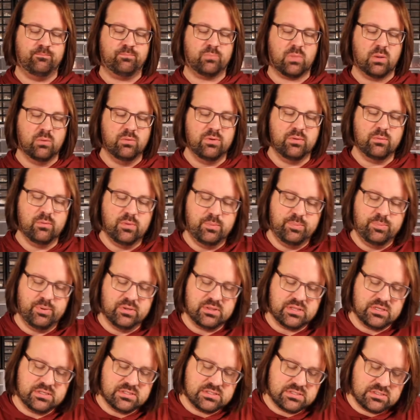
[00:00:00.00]
we put
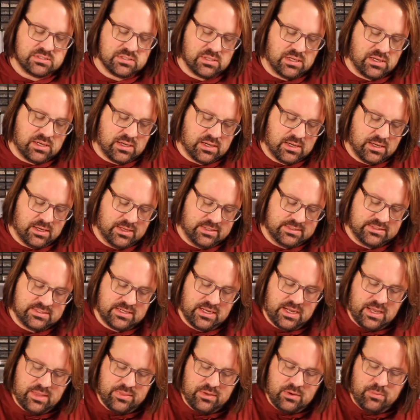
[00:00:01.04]
this hut
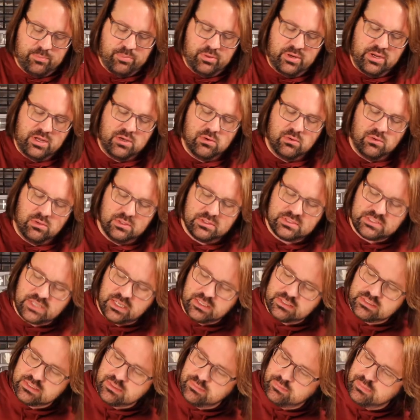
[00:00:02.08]
together. Pretty cool. It's
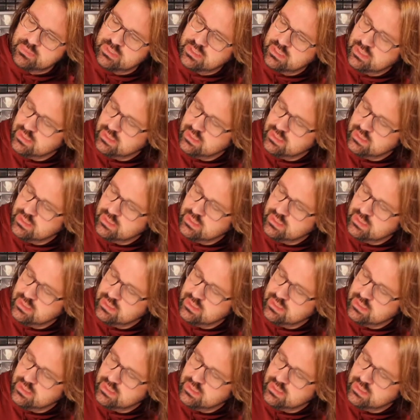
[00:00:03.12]
got some